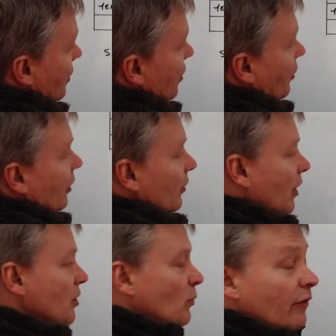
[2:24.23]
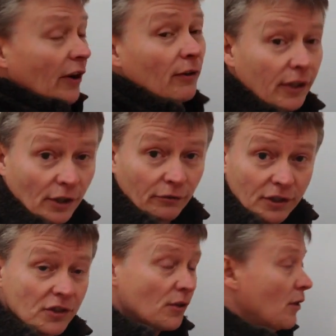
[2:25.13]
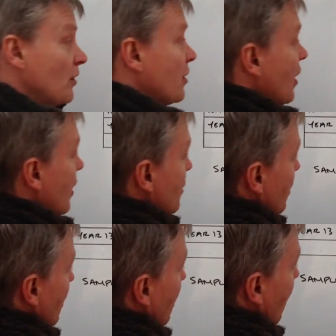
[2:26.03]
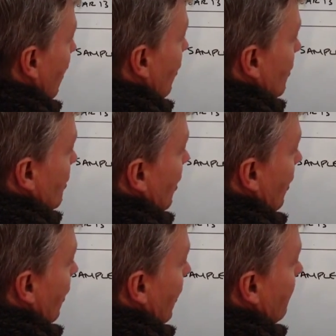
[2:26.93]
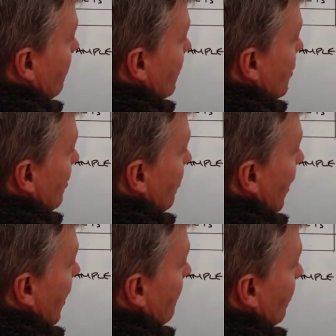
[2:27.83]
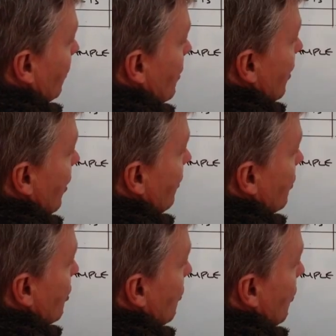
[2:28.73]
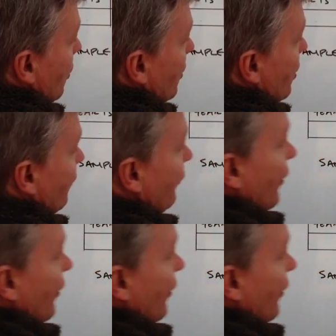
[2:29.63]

So in other words, we've only got resources or time to be able to talk to